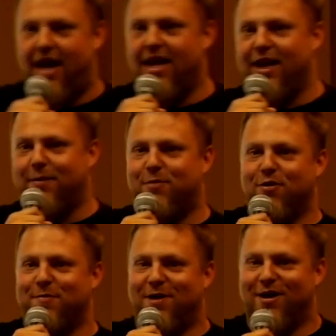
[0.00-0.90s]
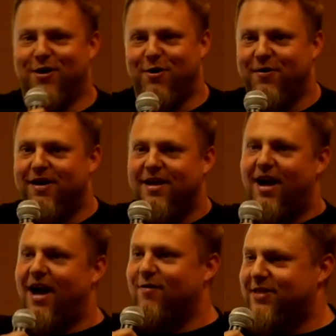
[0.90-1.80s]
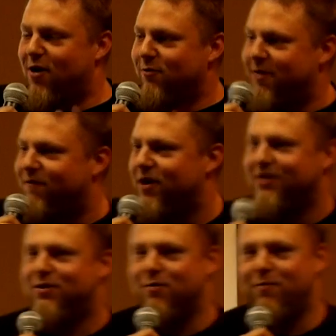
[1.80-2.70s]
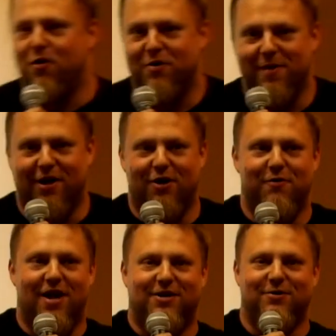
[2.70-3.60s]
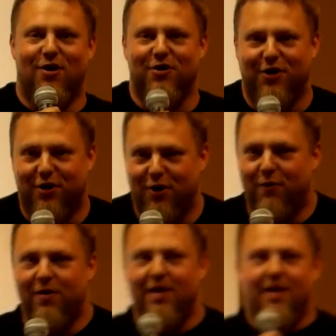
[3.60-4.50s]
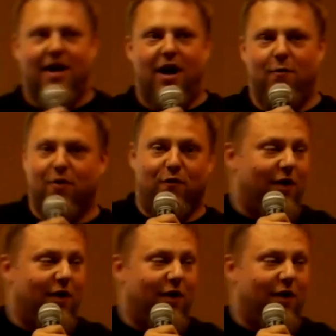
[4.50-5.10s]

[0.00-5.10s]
like Pokemon Go. I was out with my friends doing Pokemon Go not too long ago. We were